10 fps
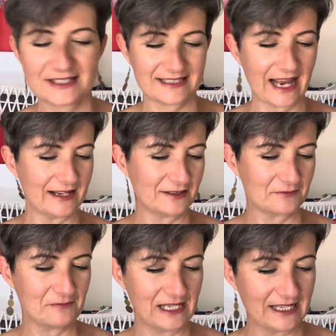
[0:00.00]

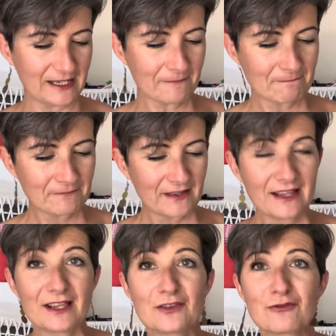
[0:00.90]
sent me
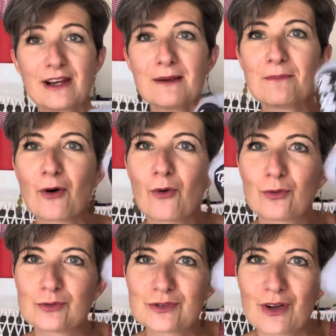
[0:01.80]
three
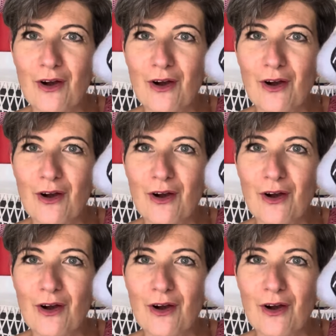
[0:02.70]
balls